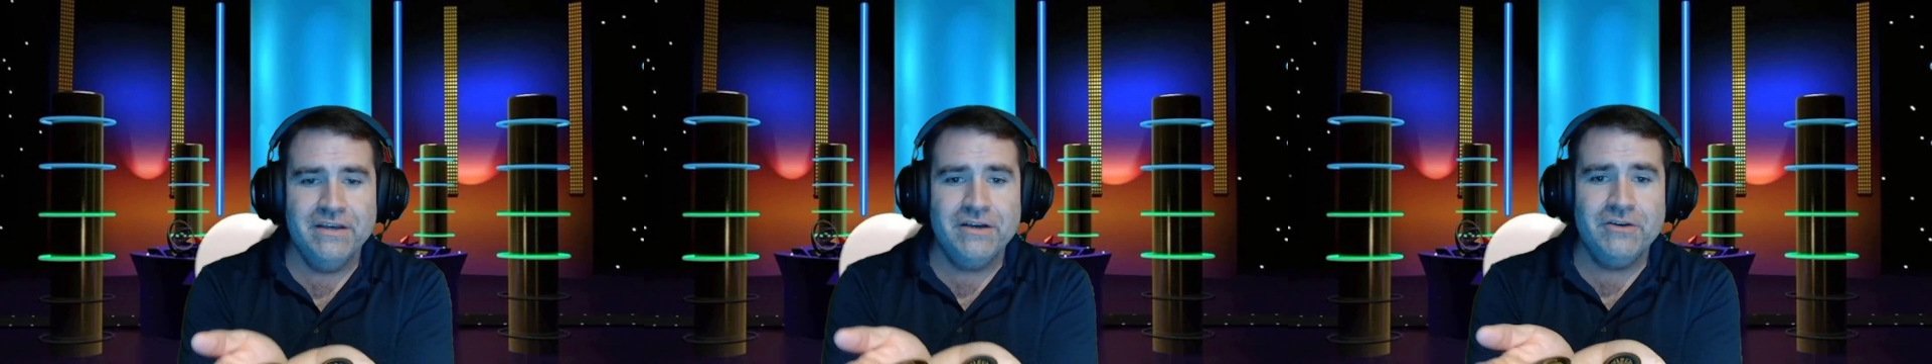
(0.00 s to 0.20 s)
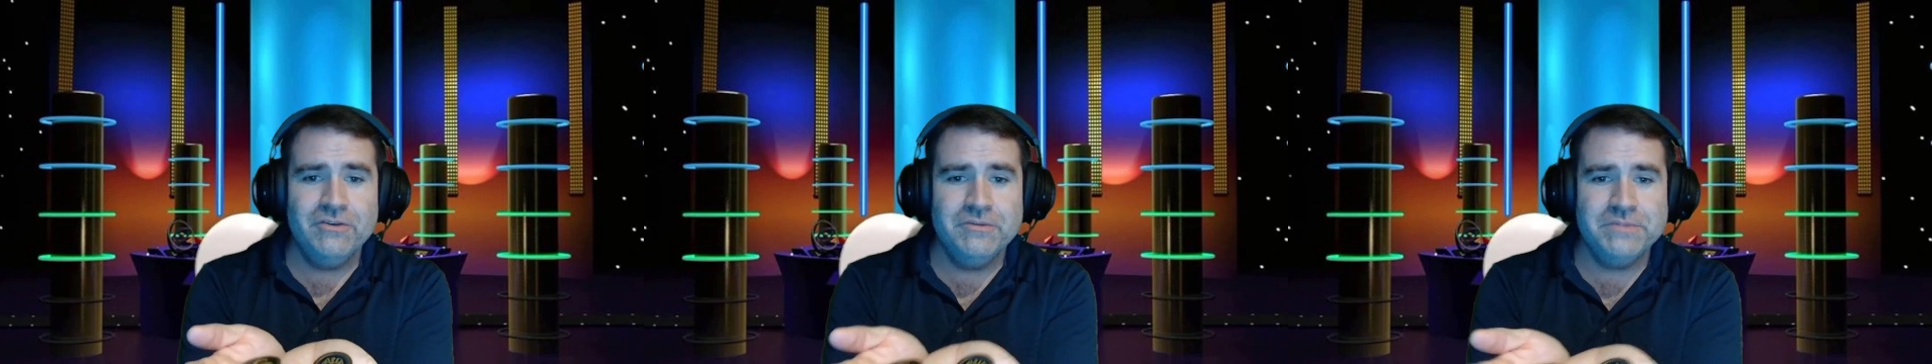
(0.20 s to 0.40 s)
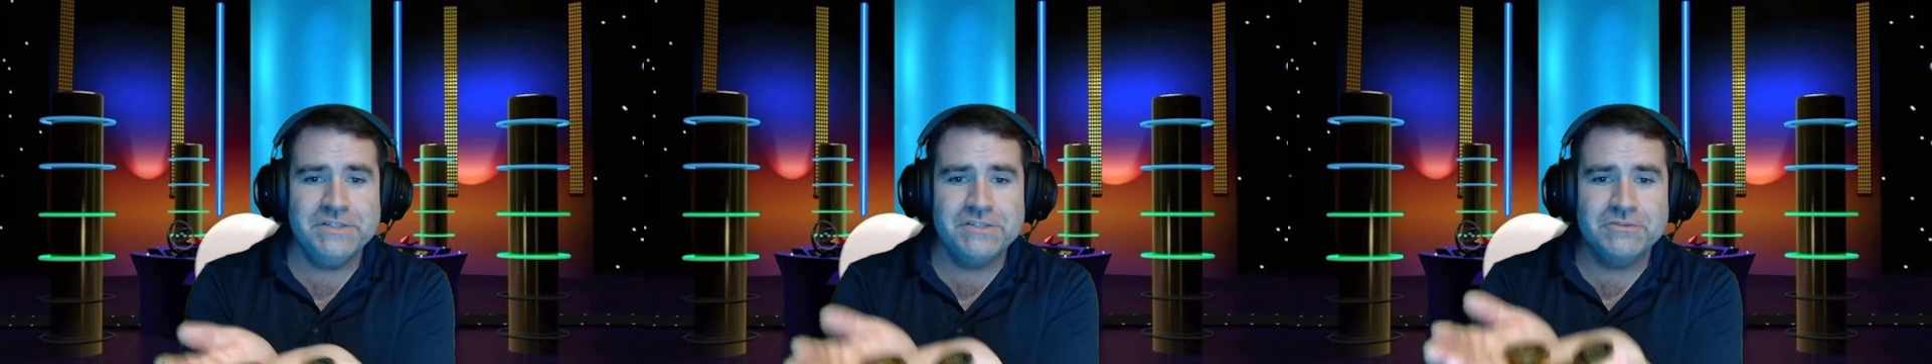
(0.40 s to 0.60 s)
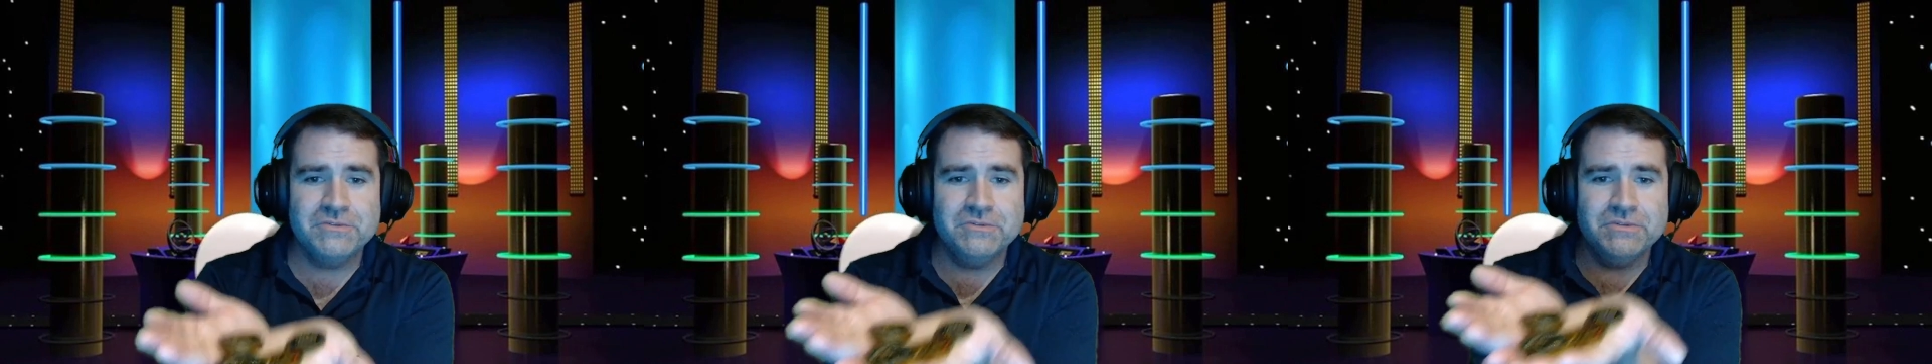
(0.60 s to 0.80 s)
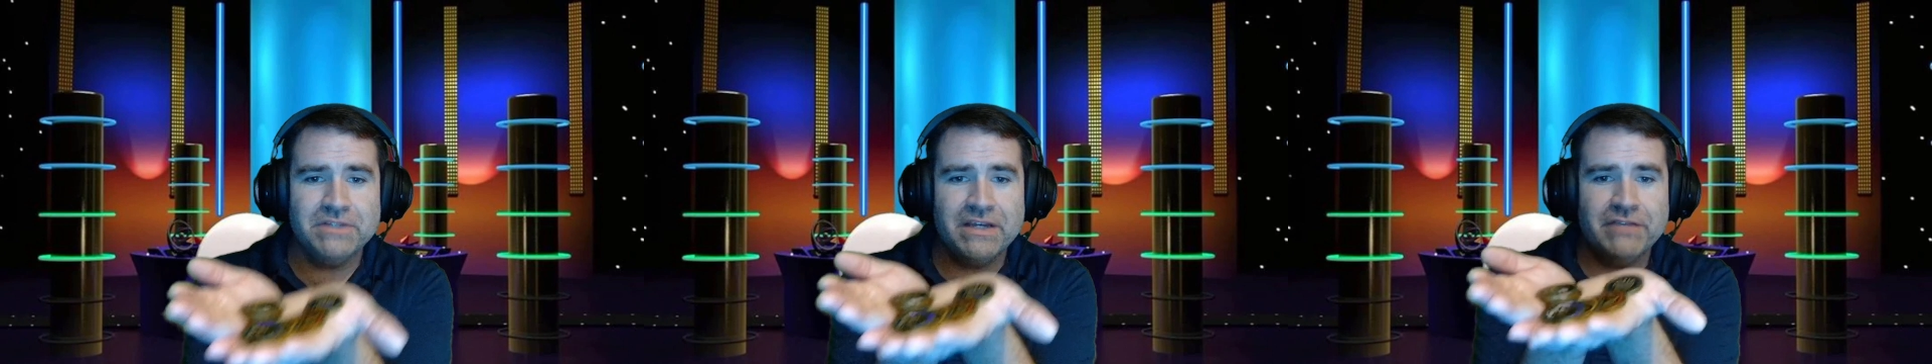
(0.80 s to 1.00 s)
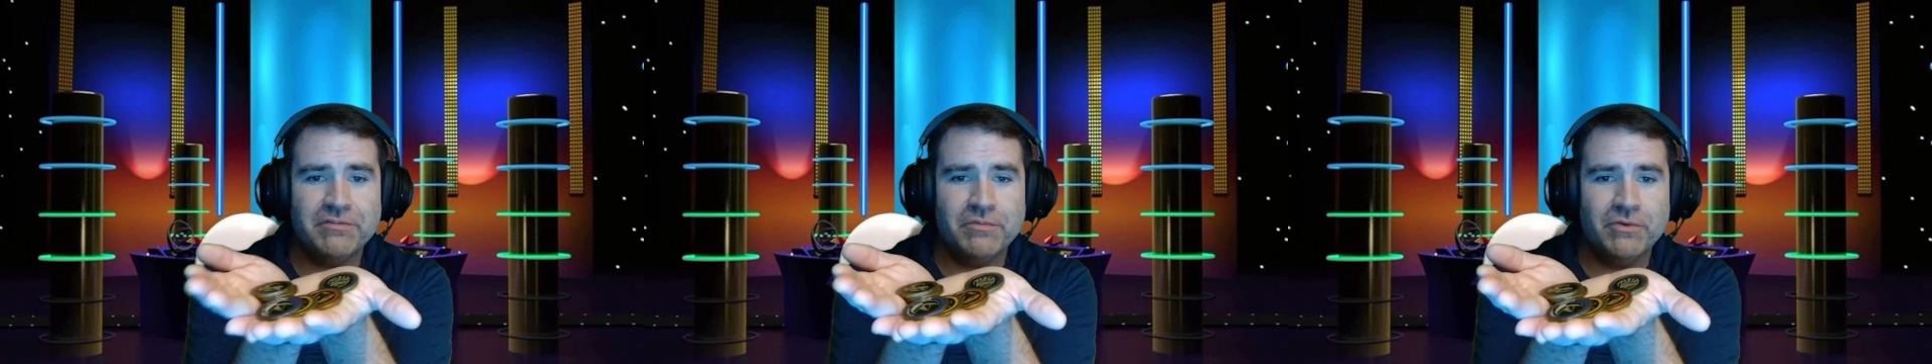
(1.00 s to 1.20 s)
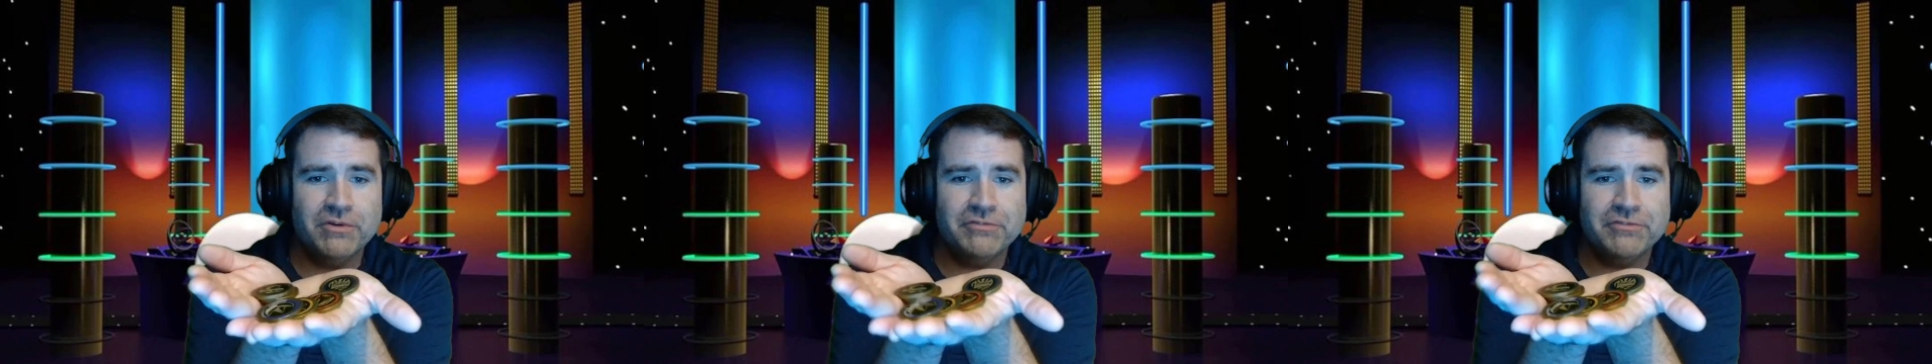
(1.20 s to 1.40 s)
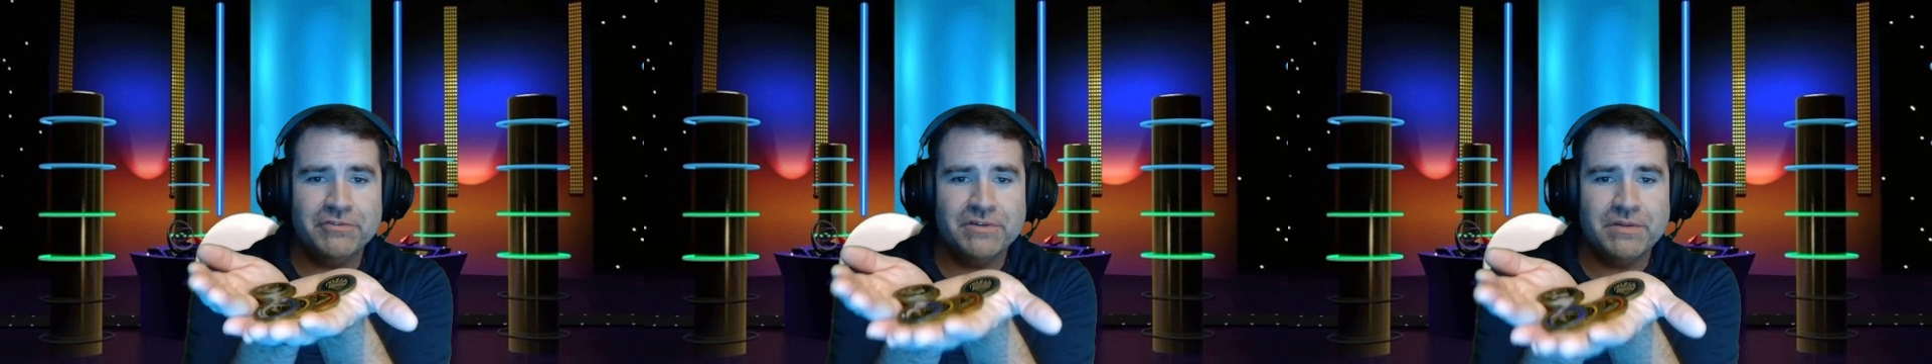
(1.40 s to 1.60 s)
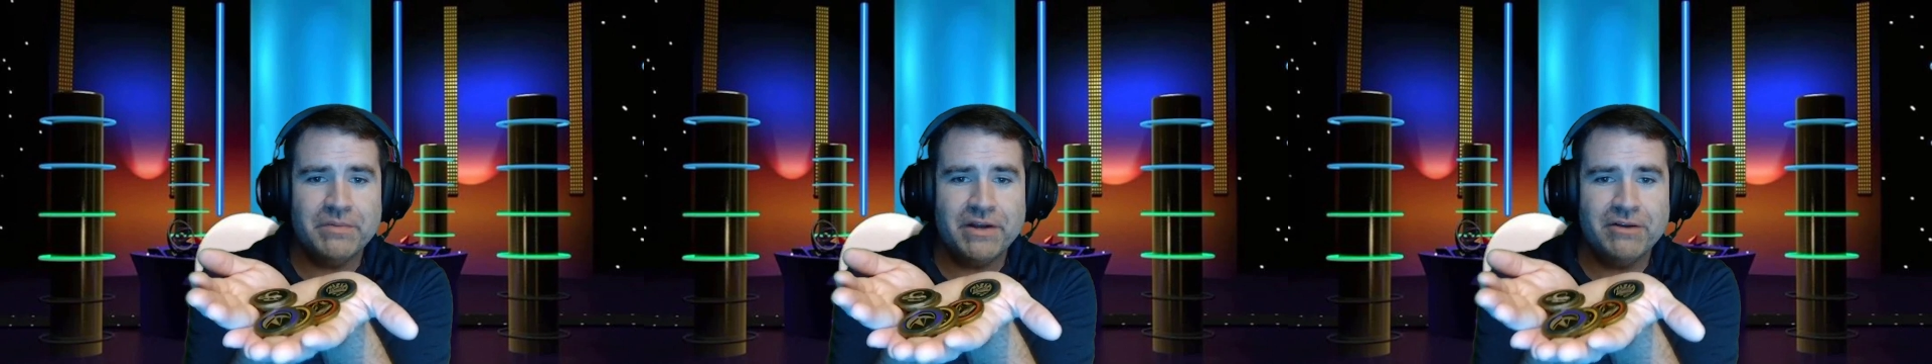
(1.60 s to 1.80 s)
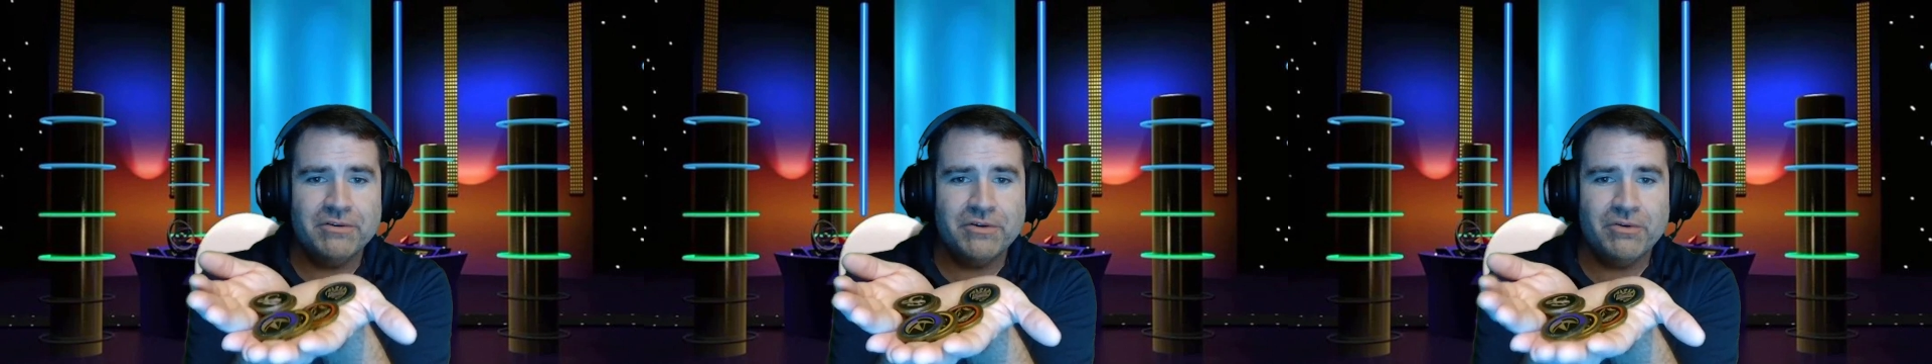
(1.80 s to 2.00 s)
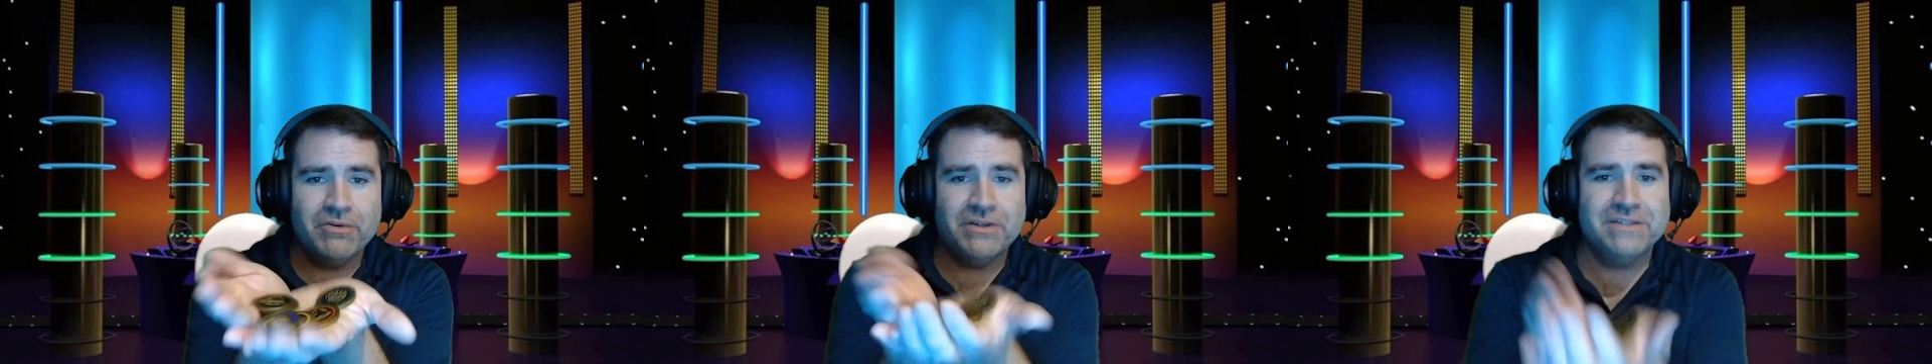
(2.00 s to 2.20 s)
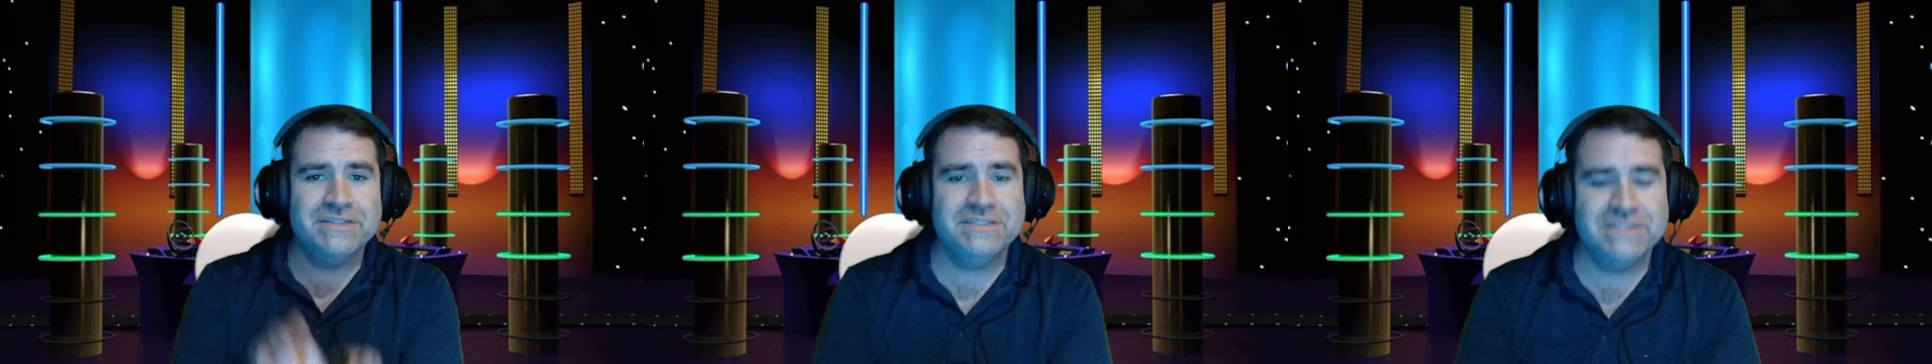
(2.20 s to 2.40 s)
oh, it'd be so cool to have a Morpher and a power coin.